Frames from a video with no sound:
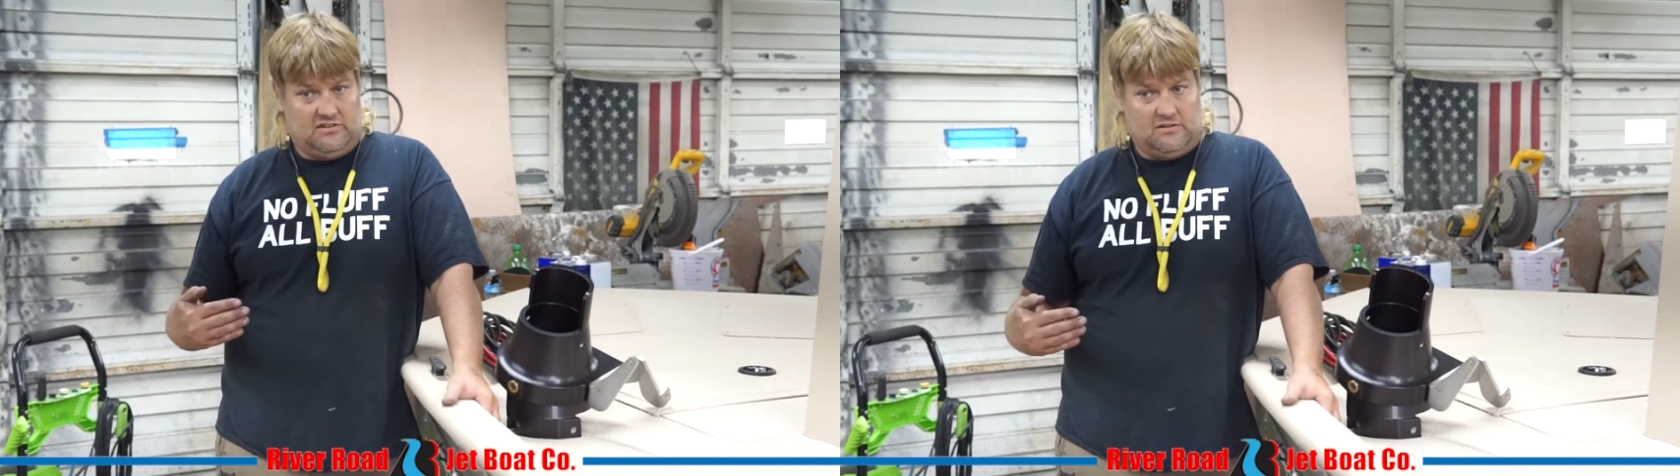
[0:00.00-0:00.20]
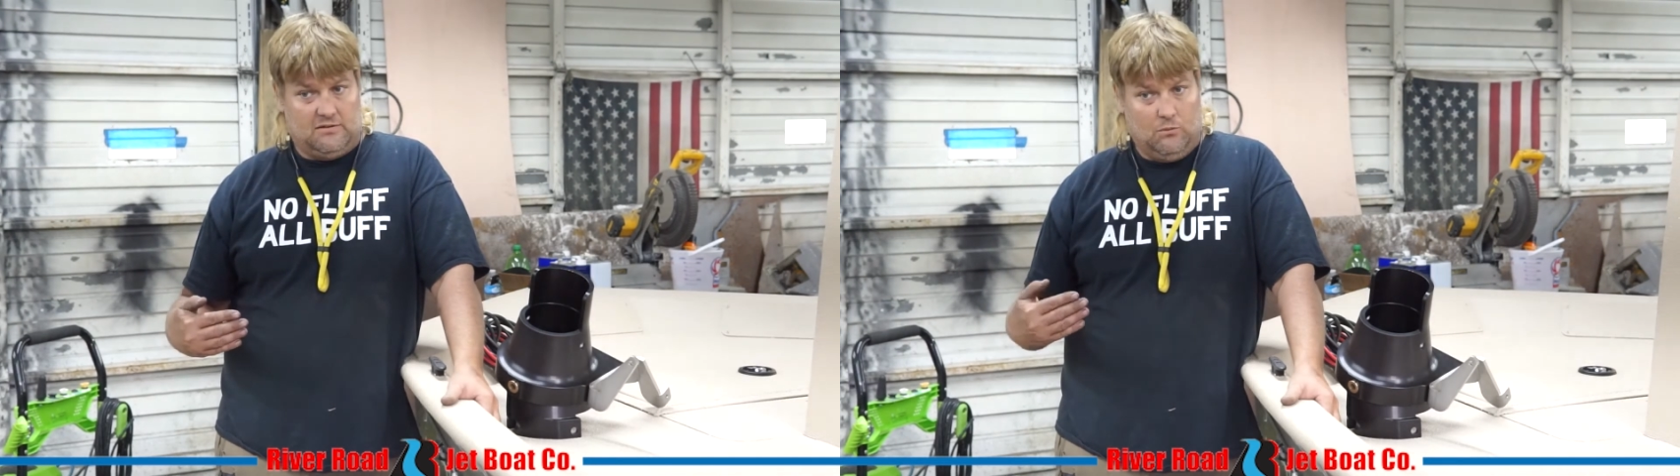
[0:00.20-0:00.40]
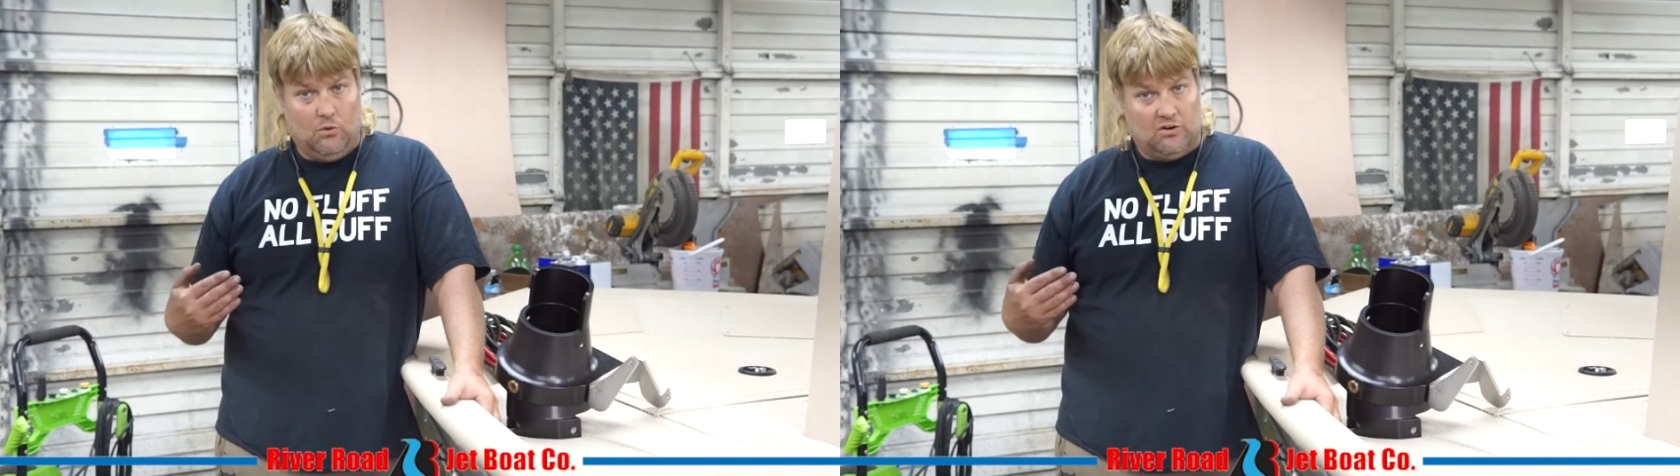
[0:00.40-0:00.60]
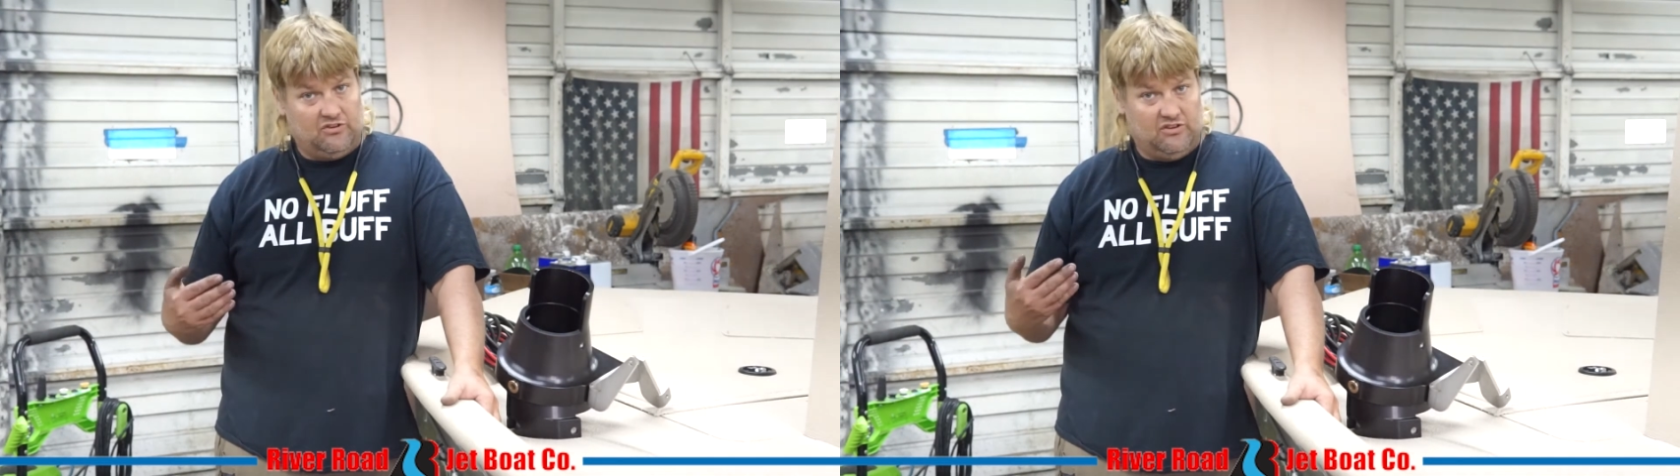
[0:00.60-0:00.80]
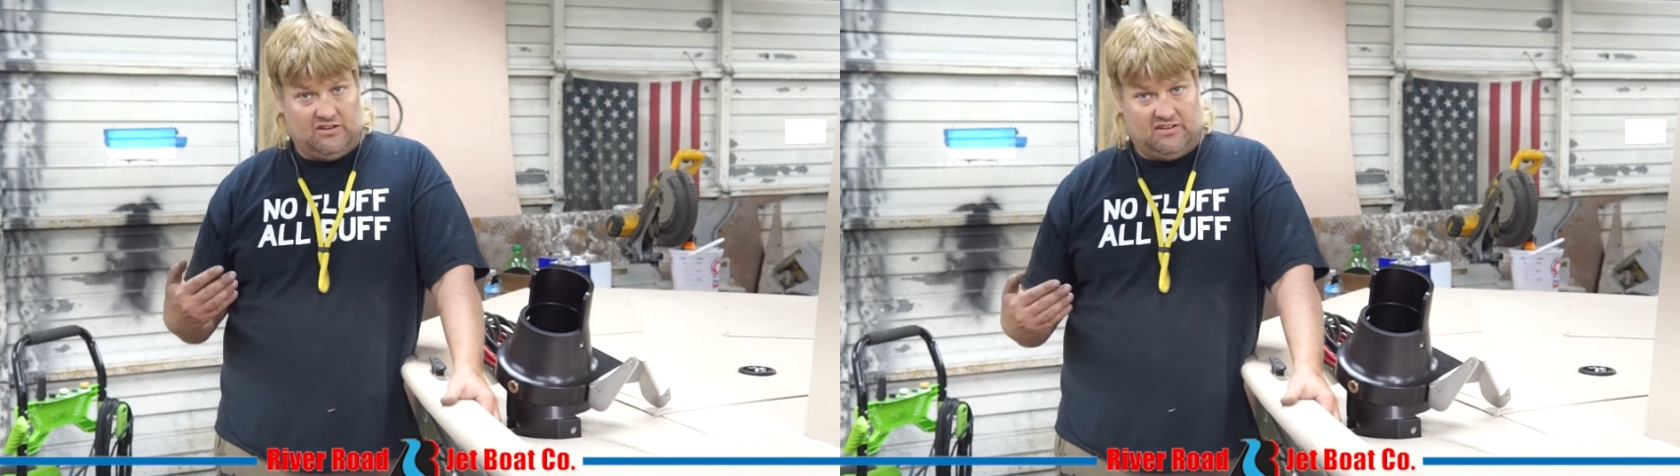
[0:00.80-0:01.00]
I
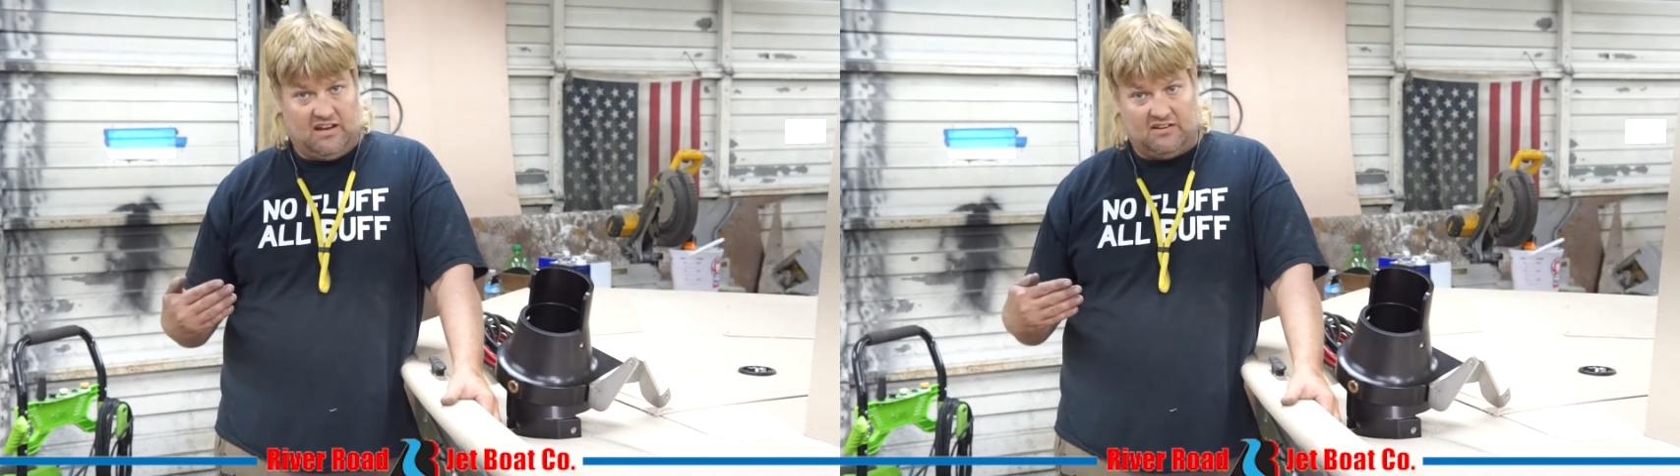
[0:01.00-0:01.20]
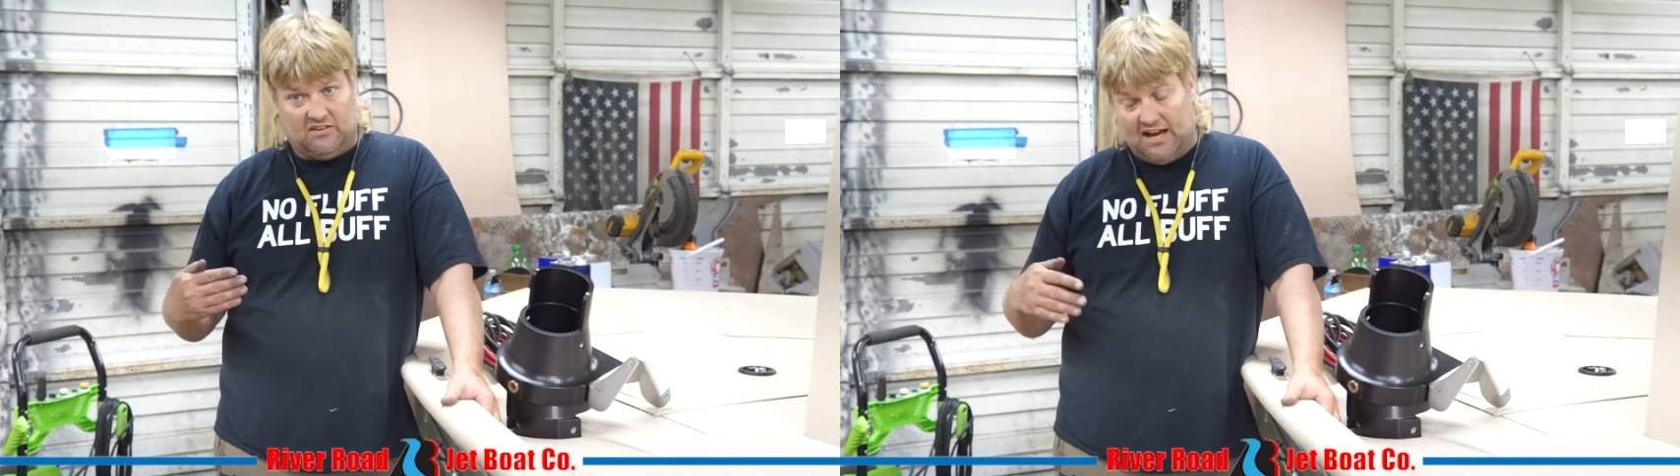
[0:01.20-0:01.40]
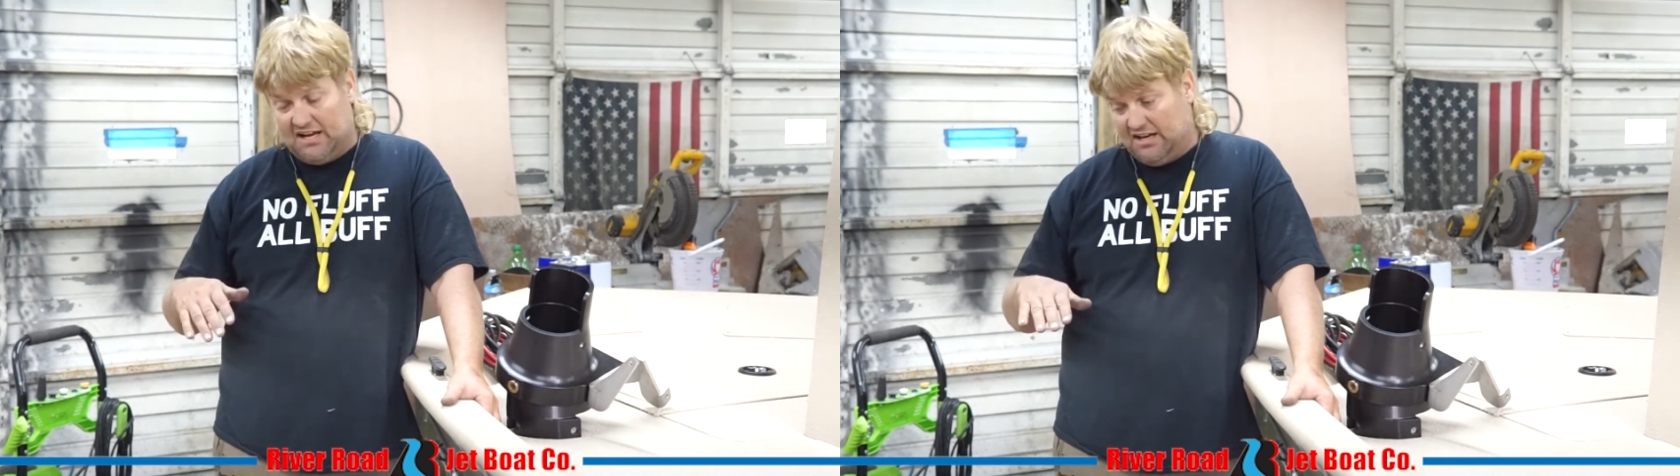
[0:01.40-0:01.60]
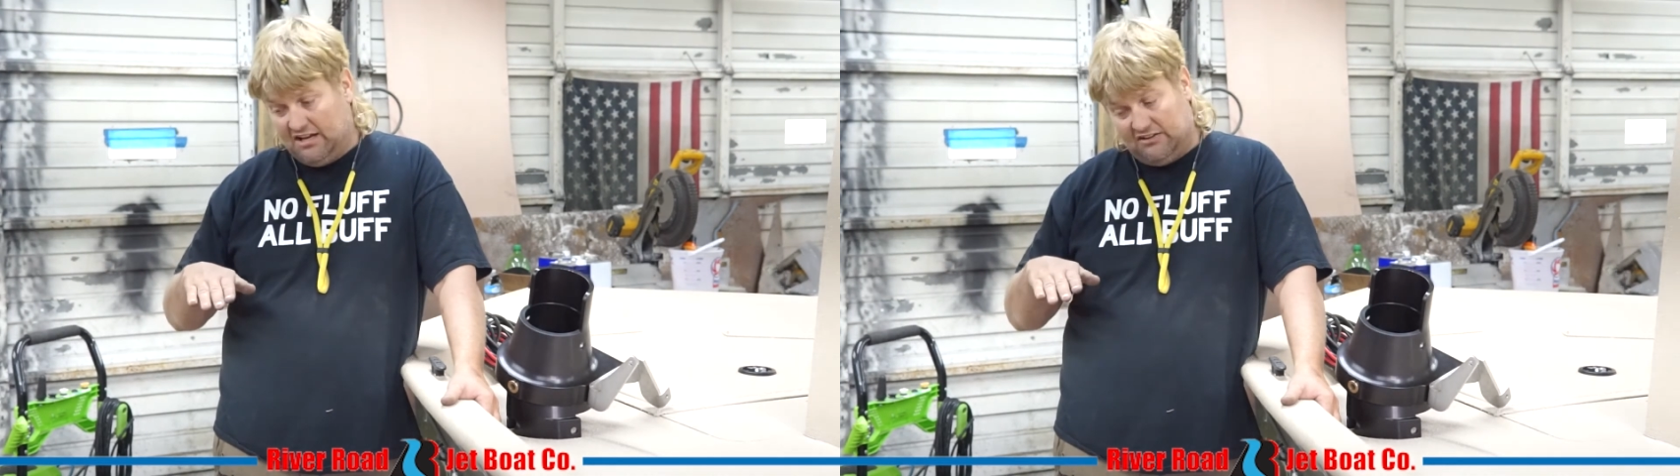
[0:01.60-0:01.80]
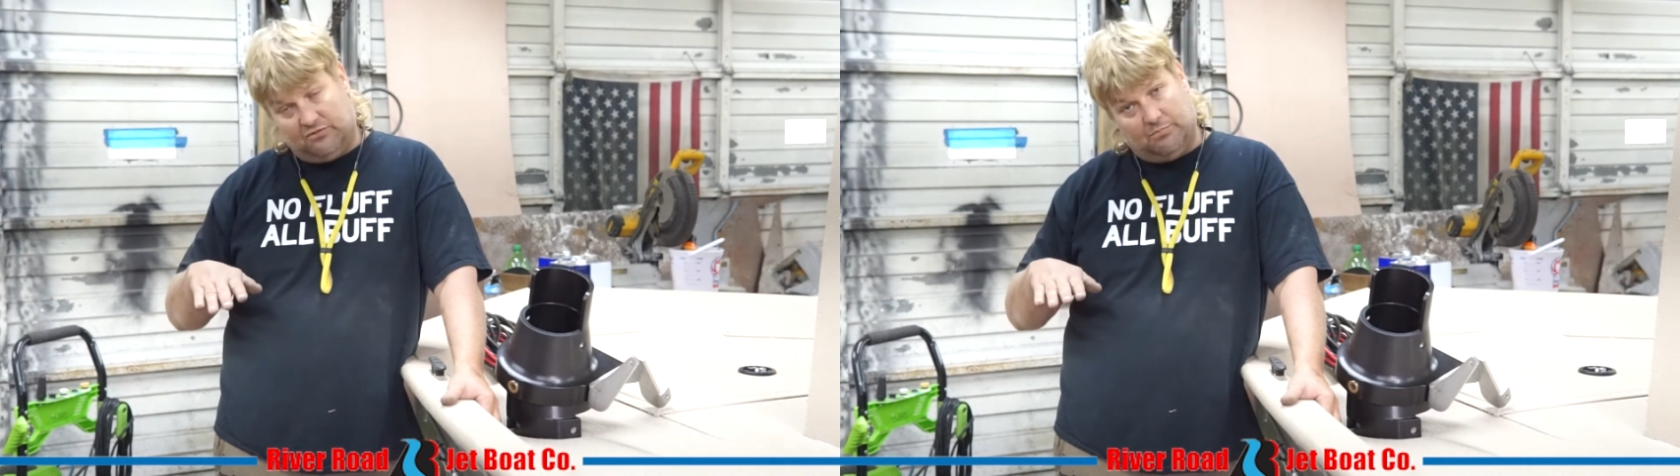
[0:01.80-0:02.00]
want you to take light
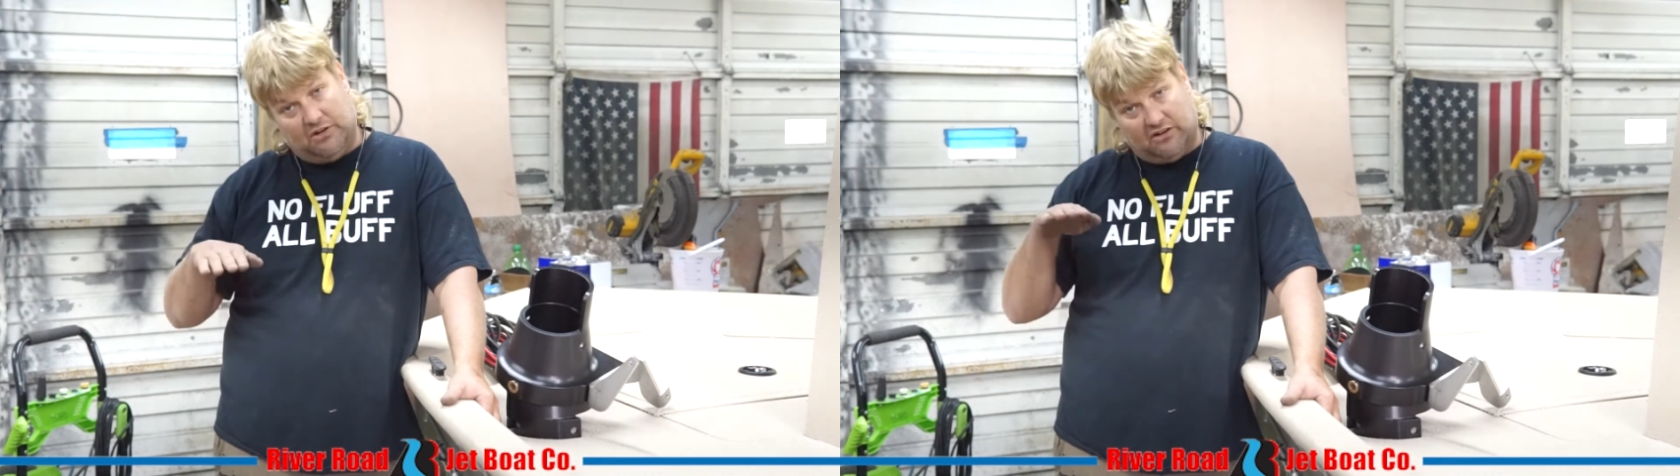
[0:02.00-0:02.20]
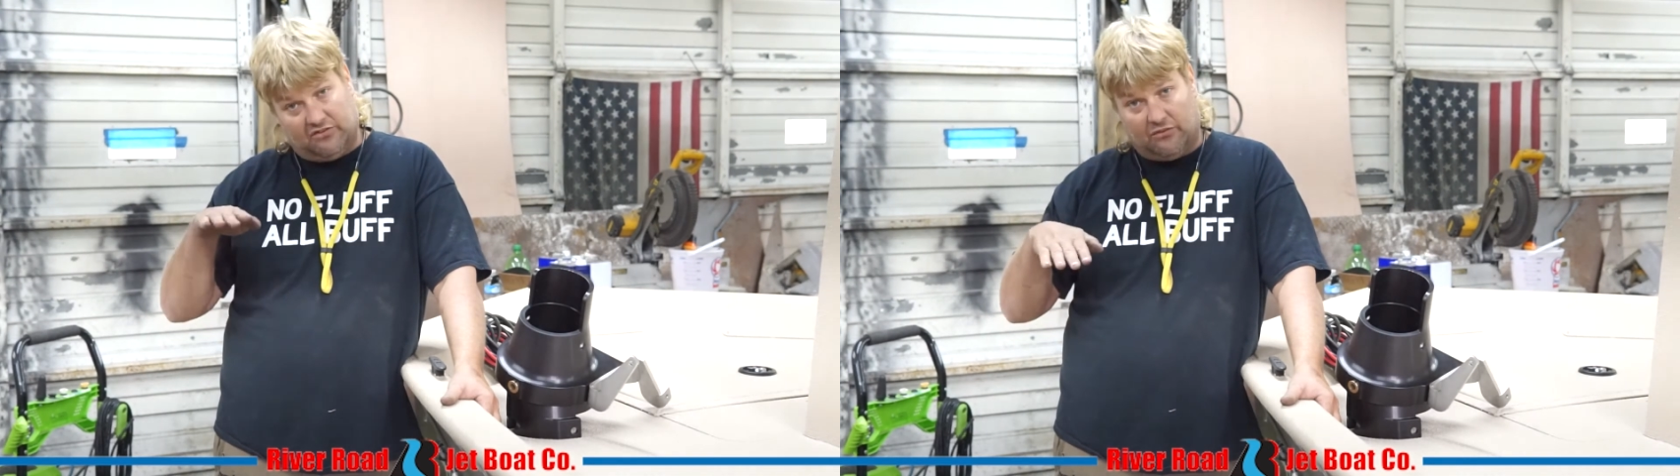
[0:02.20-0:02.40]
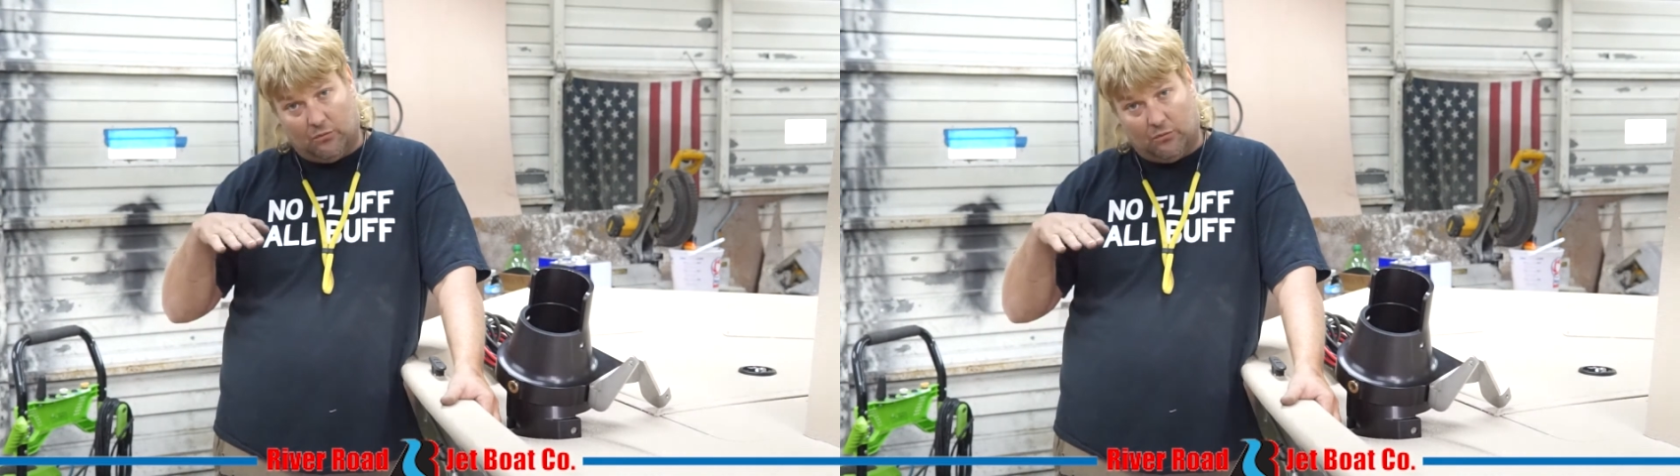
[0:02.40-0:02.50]
hits because